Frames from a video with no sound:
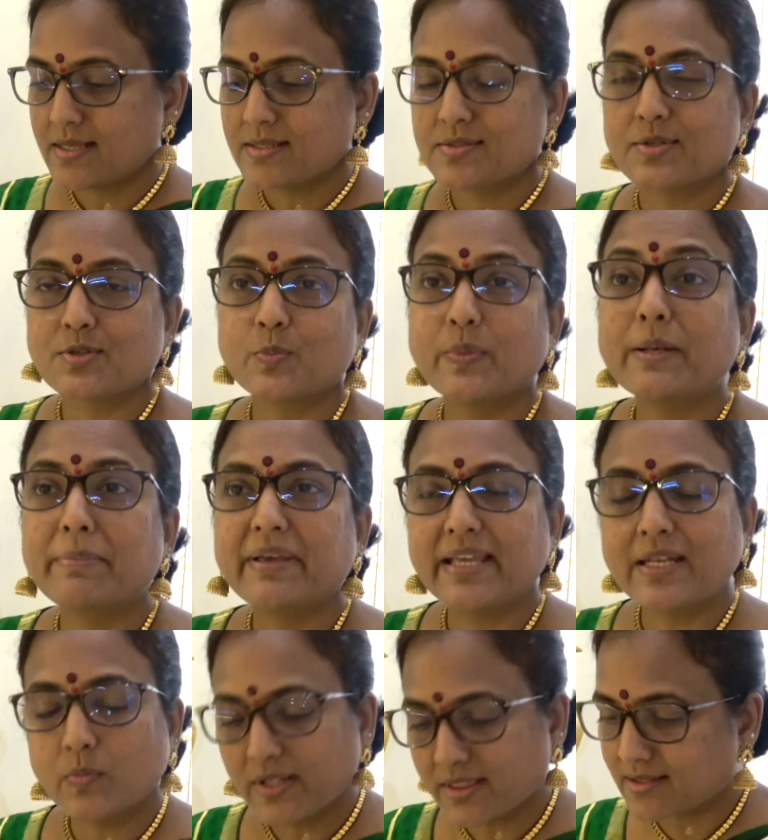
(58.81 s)
So we'll
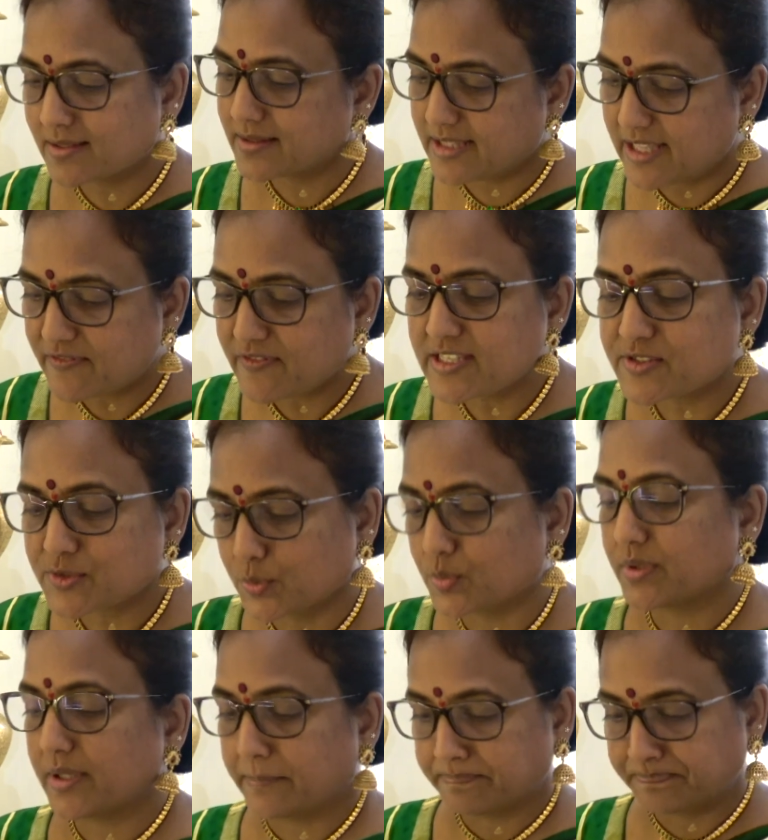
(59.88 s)
begin with Devi
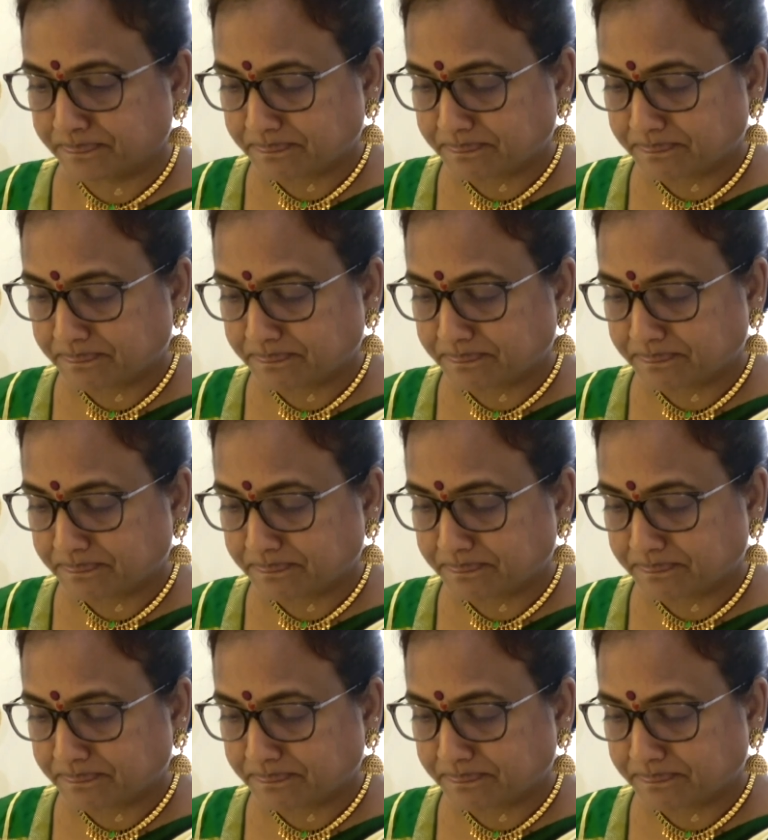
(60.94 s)
Suktam.